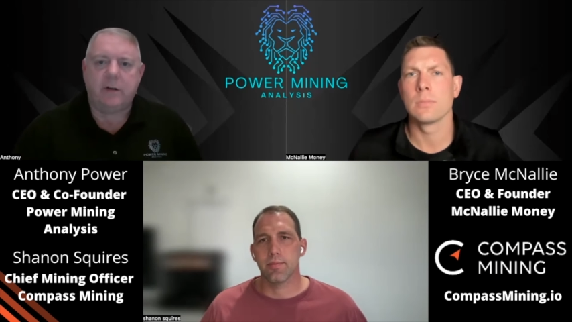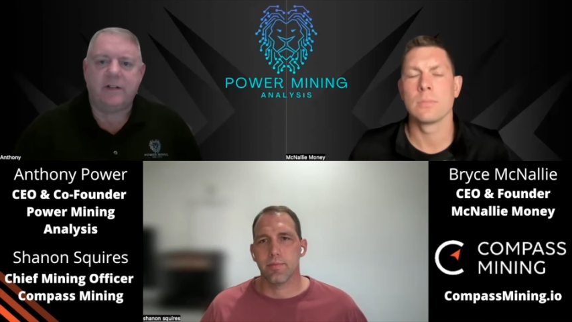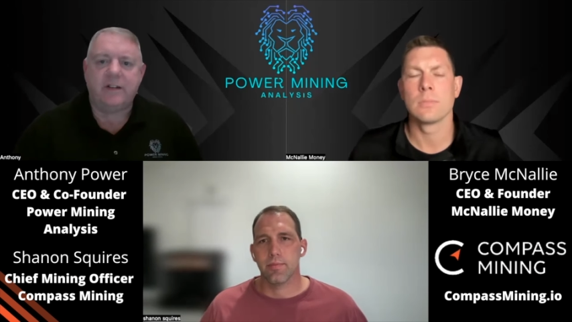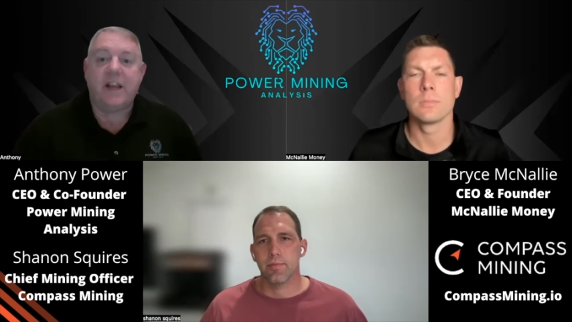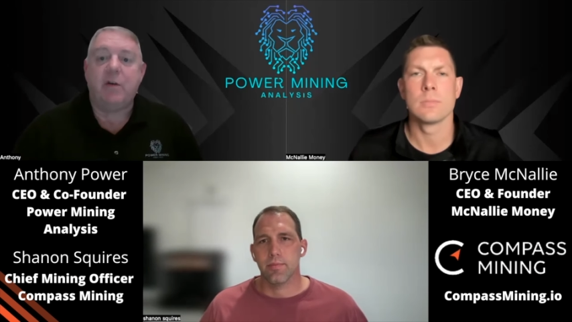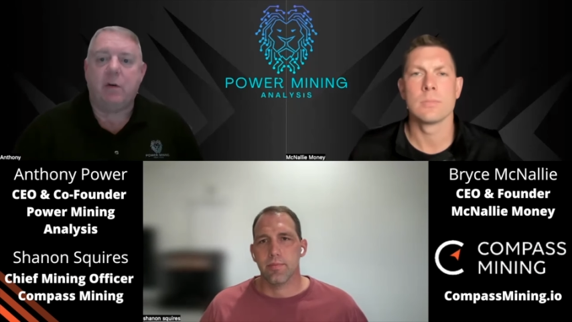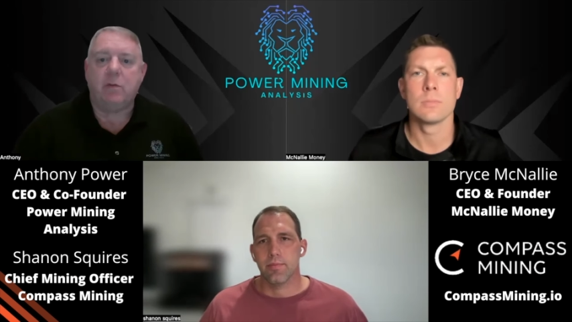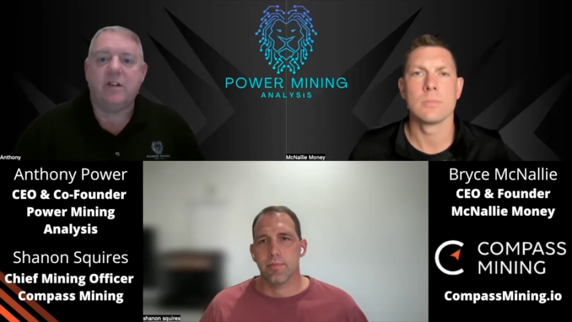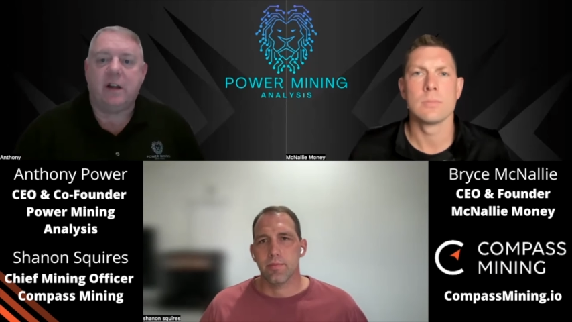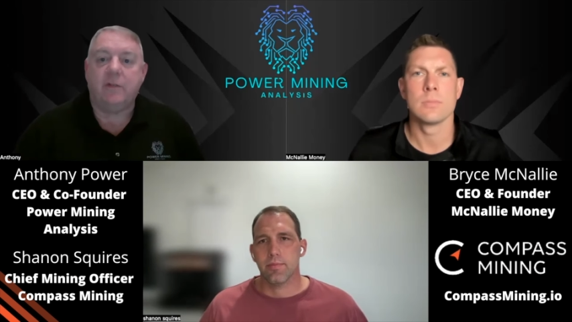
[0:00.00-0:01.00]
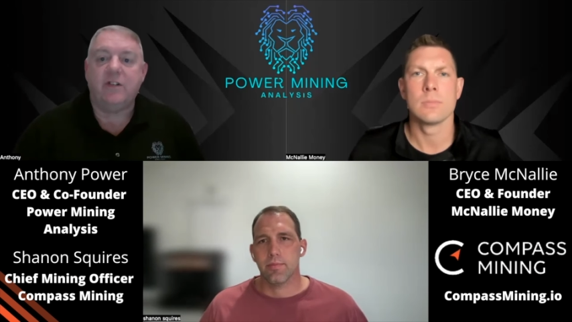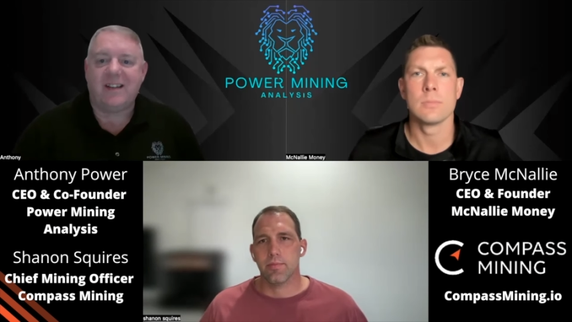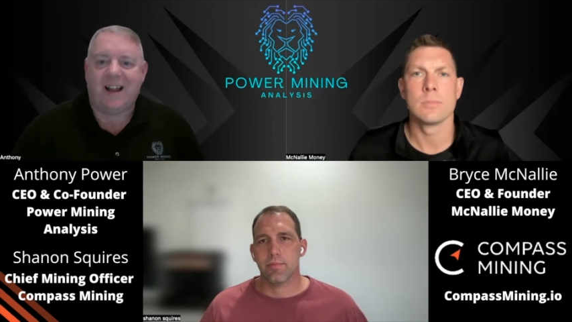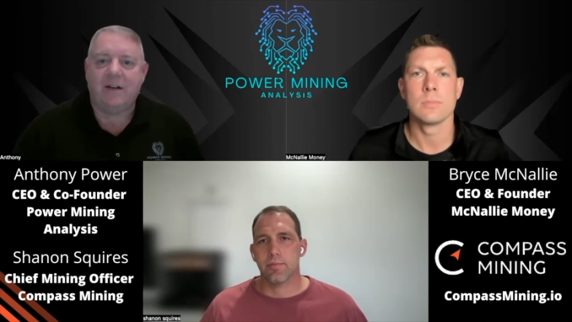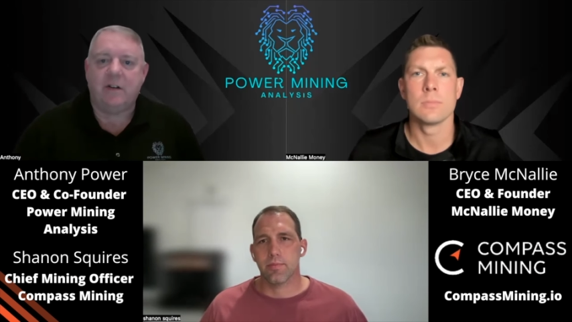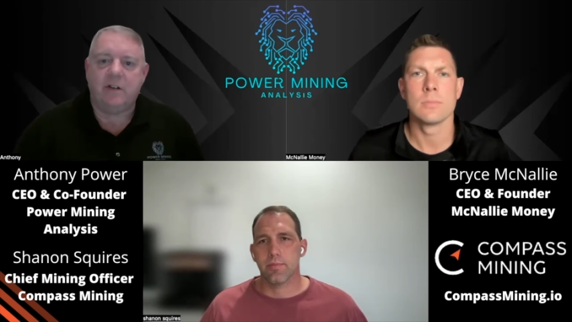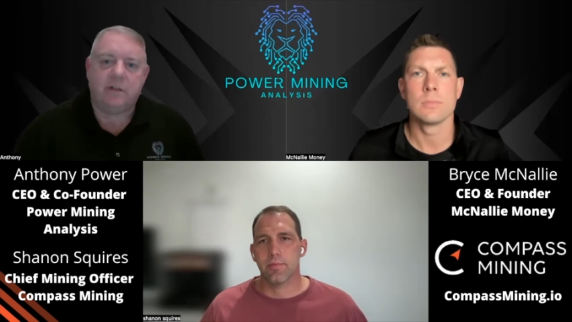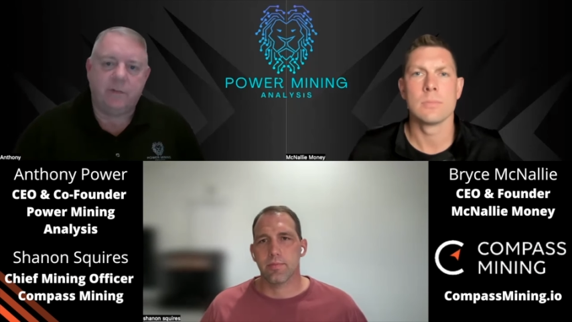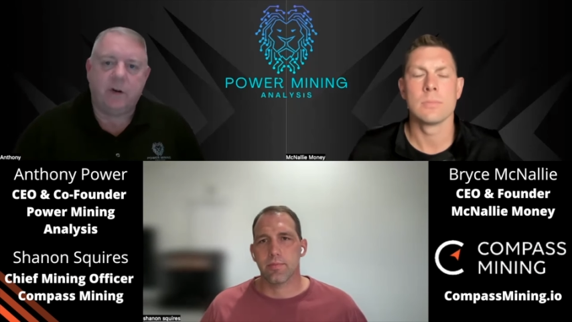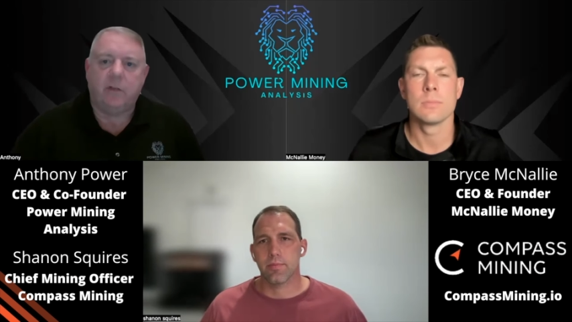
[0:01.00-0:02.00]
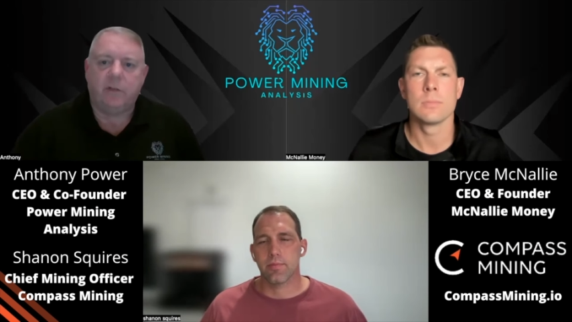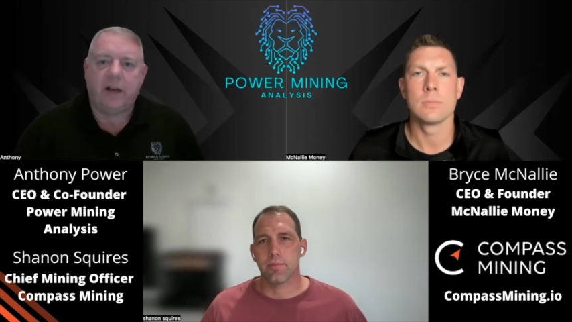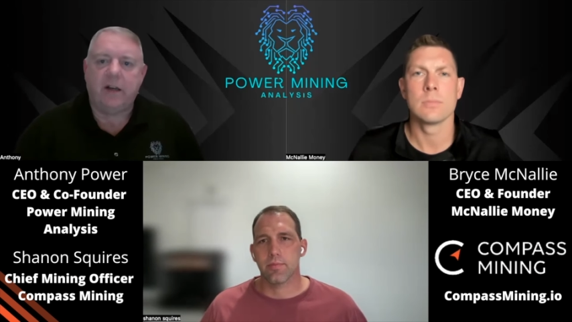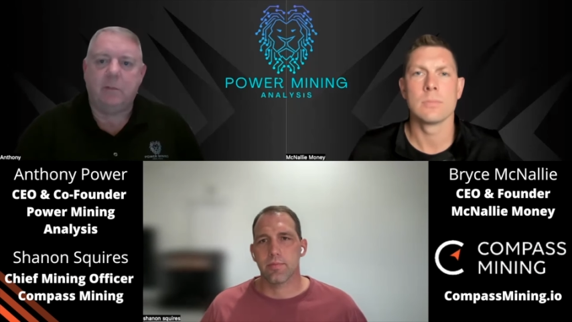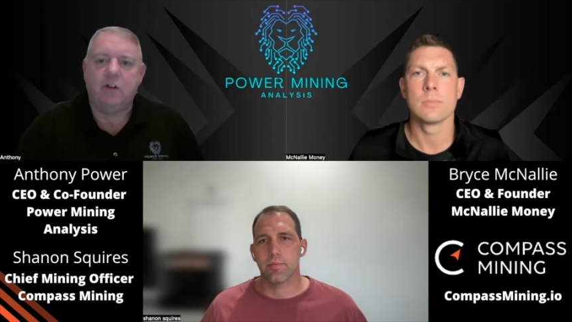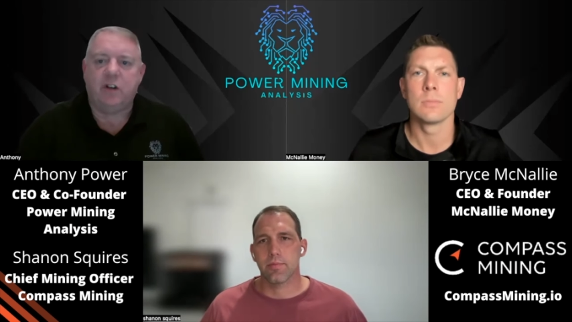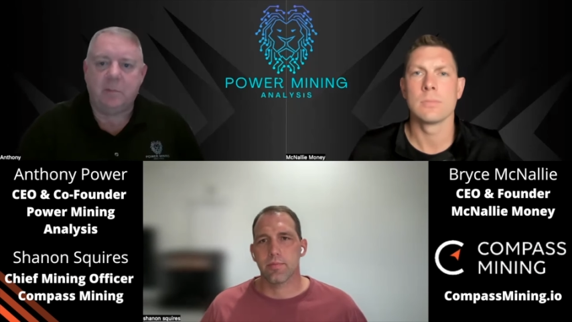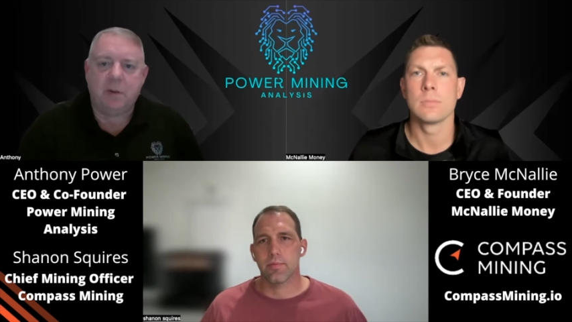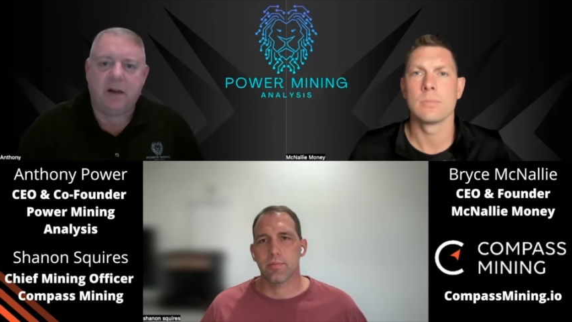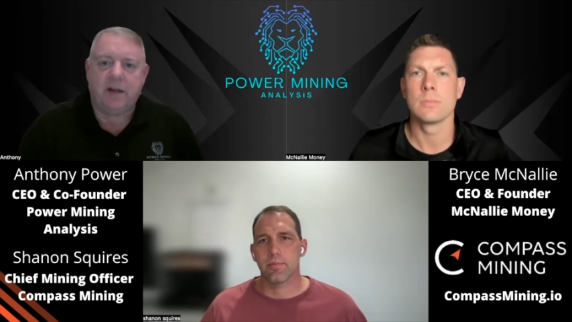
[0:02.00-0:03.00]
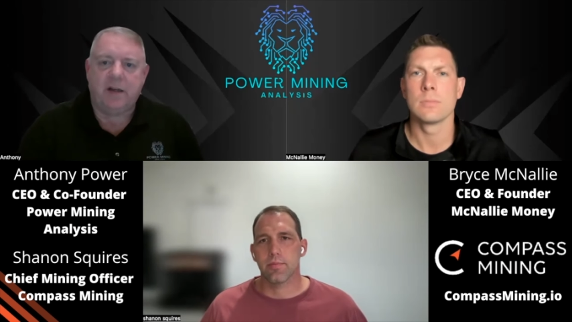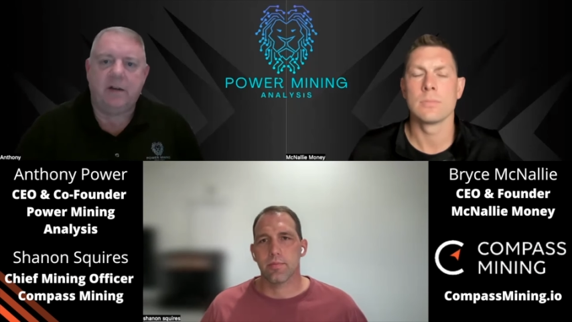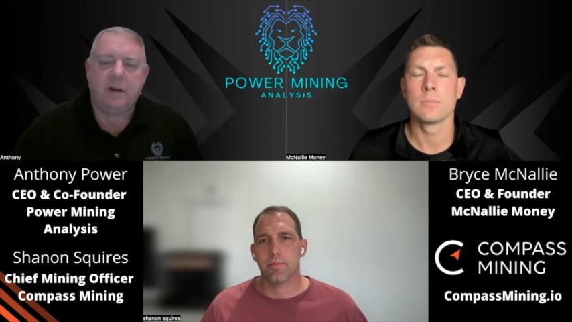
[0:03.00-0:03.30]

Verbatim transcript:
Speaker 1: set your own self standards of, of getting the machine back in